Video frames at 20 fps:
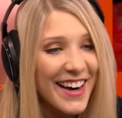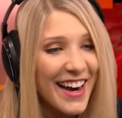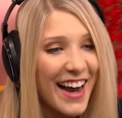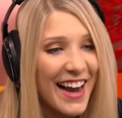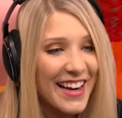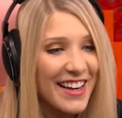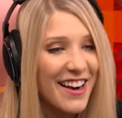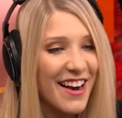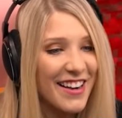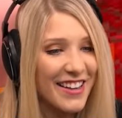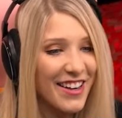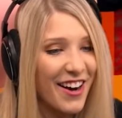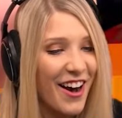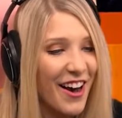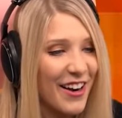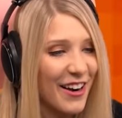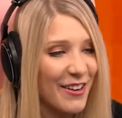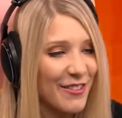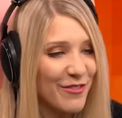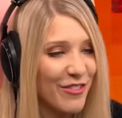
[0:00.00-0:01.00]
I got caught
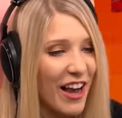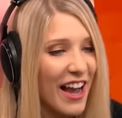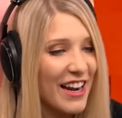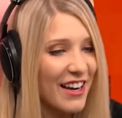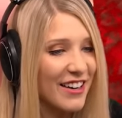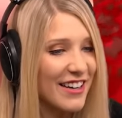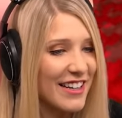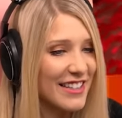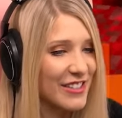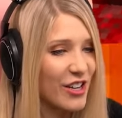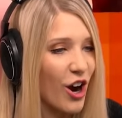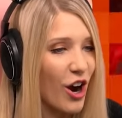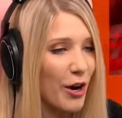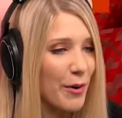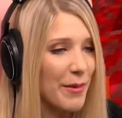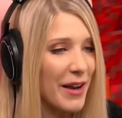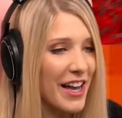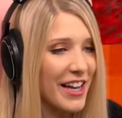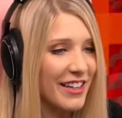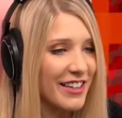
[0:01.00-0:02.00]
on fire as
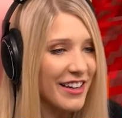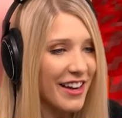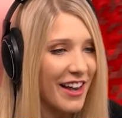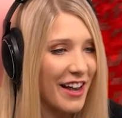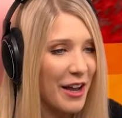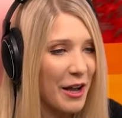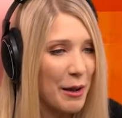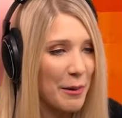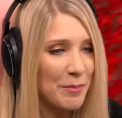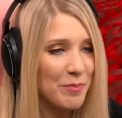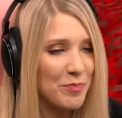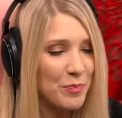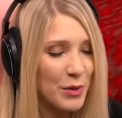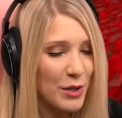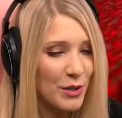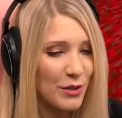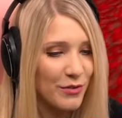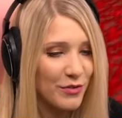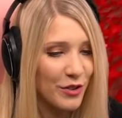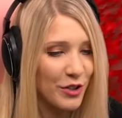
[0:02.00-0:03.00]
karma. Um,
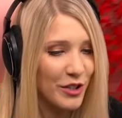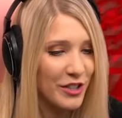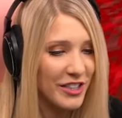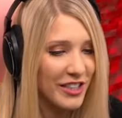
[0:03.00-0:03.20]
beautiful.